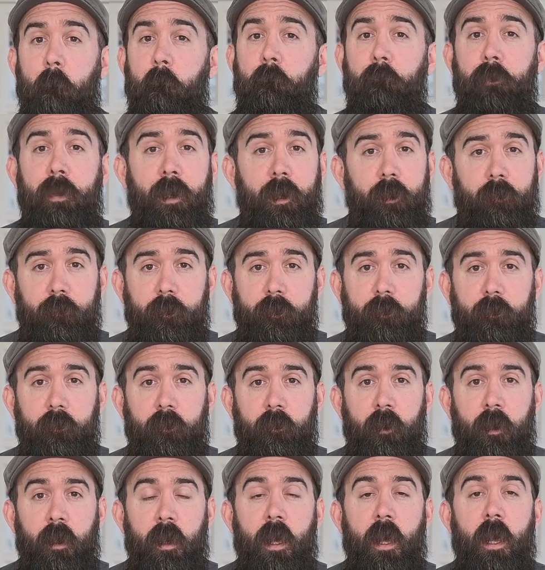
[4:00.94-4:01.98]
period.
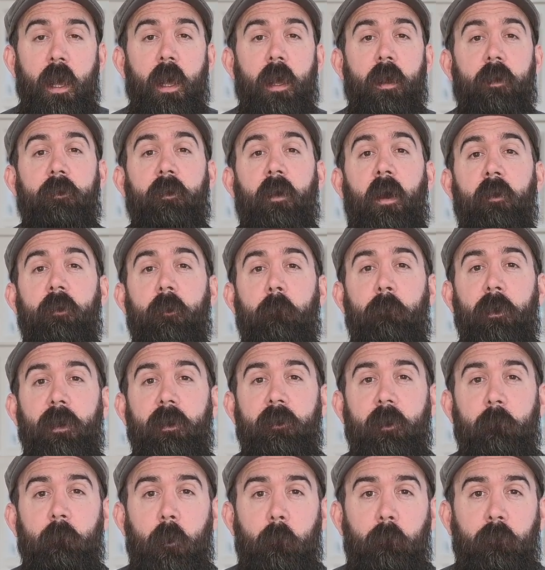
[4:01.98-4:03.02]
The other big
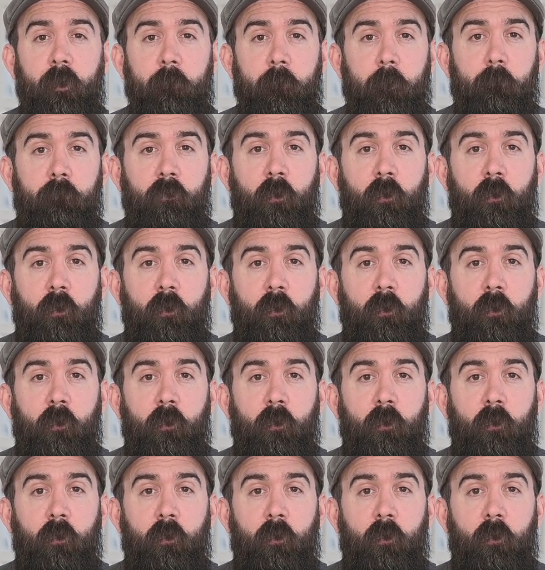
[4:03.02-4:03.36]
thing about premium